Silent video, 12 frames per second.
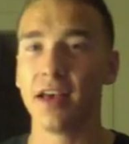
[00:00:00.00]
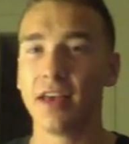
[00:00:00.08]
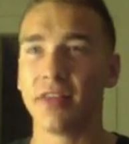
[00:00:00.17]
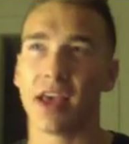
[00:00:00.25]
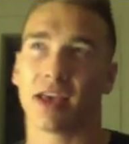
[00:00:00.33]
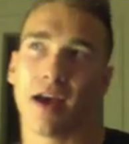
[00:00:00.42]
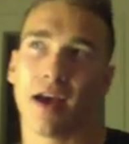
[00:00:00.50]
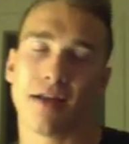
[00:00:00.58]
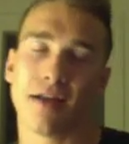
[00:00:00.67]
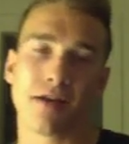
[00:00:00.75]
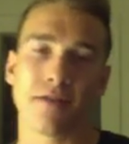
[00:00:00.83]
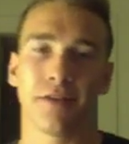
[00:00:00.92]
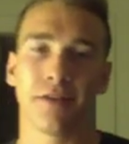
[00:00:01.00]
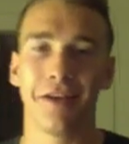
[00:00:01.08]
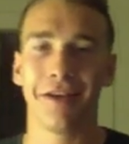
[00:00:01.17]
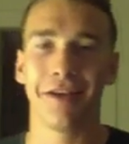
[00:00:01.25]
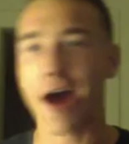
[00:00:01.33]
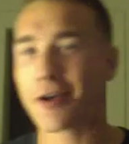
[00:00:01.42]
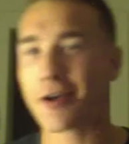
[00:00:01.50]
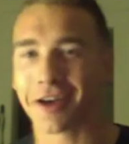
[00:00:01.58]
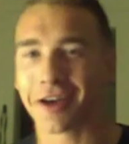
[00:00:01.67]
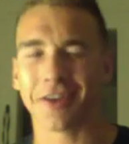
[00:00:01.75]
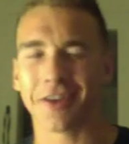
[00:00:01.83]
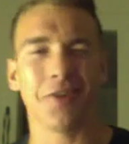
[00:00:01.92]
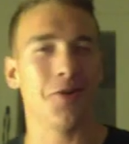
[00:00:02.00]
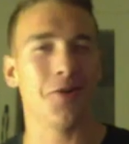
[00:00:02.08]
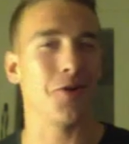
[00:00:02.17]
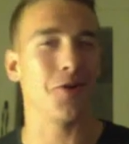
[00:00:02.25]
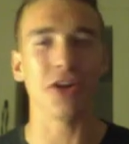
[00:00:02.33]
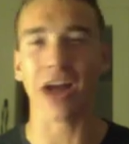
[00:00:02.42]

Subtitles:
They kind of undercut you or